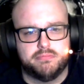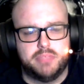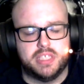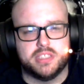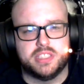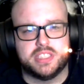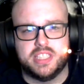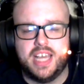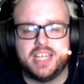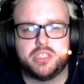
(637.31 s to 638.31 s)
because the
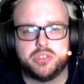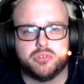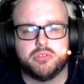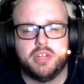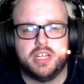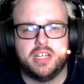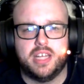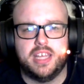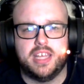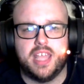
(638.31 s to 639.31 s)
National Arena
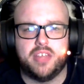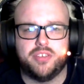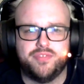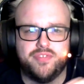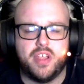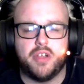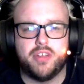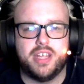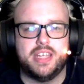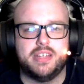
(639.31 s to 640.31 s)
League has a
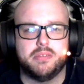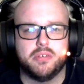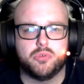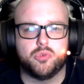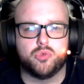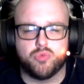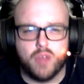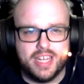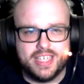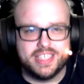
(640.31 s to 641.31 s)
very
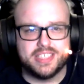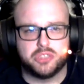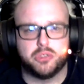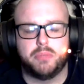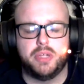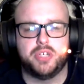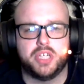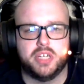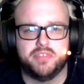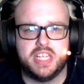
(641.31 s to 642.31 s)
great
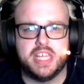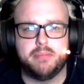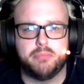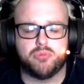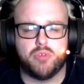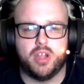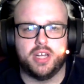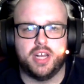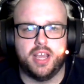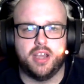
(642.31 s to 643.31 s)
distribution of teams
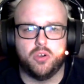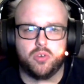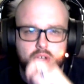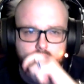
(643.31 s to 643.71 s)
right now,